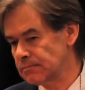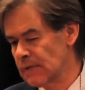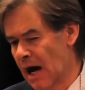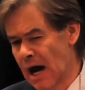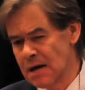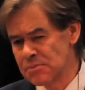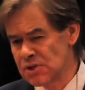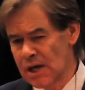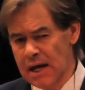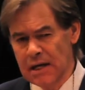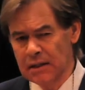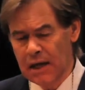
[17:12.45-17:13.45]
I am
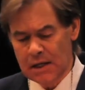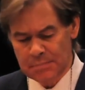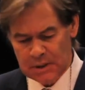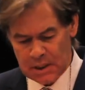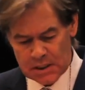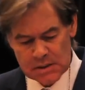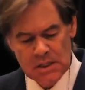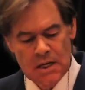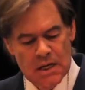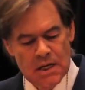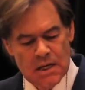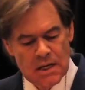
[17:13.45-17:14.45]
saying that because
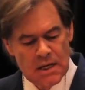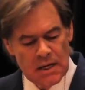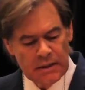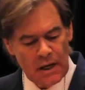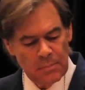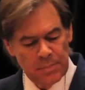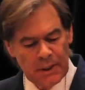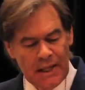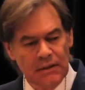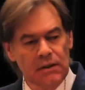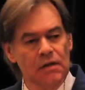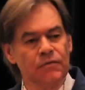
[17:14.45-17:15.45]
there are
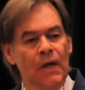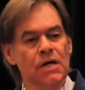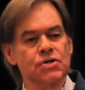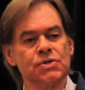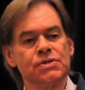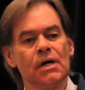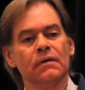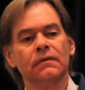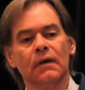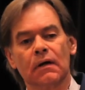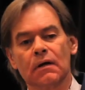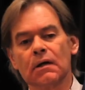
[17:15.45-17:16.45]
plenty of nations out
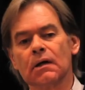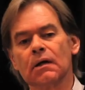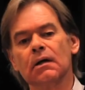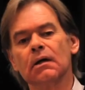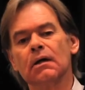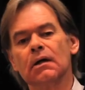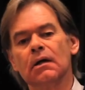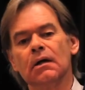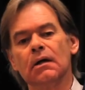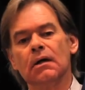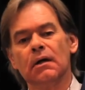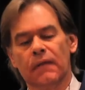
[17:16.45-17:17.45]
there.
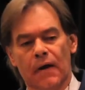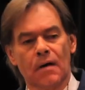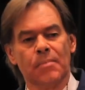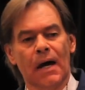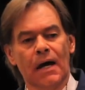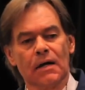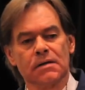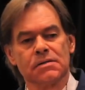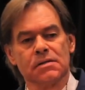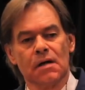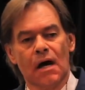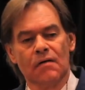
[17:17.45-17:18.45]
Their
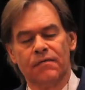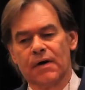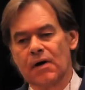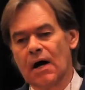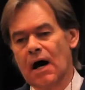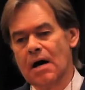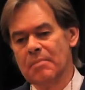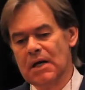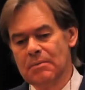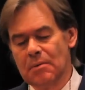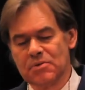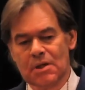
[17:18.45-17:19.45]
banks have very high
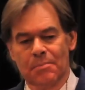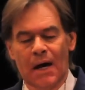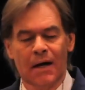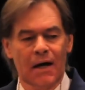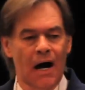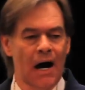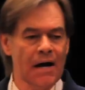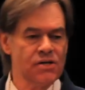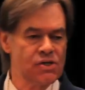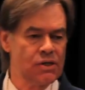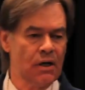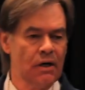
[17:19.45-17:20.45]
minimums. The bank I
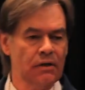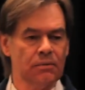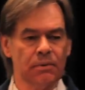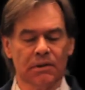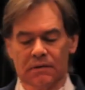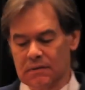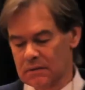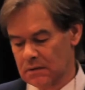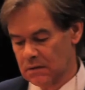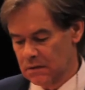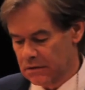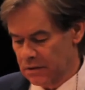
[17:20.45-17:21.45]
started with
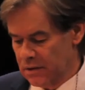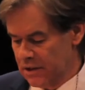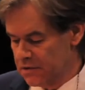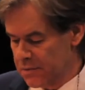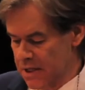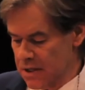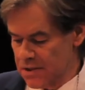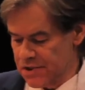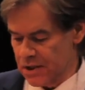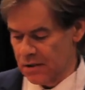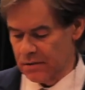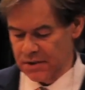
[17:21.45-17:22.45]
33 years
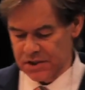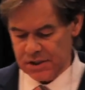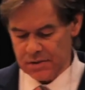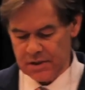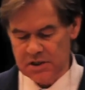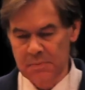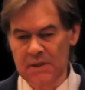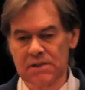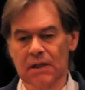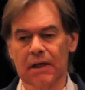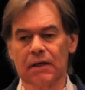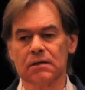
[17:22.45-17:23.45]
ago in Zurich,
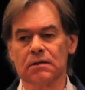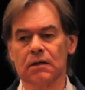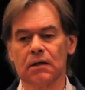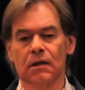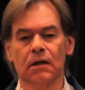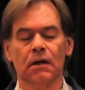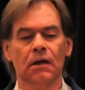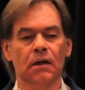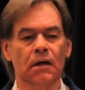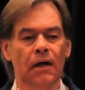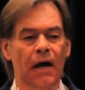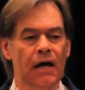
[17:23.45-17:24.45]
Switzerland,
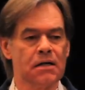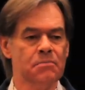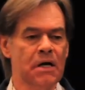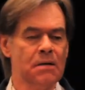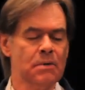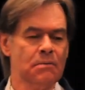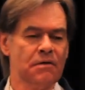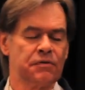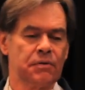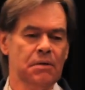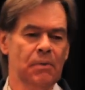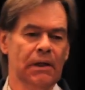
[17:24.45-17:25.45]
had a minimum of
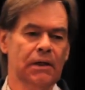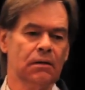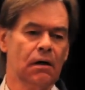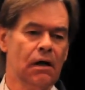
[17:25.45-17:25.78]
$3 million.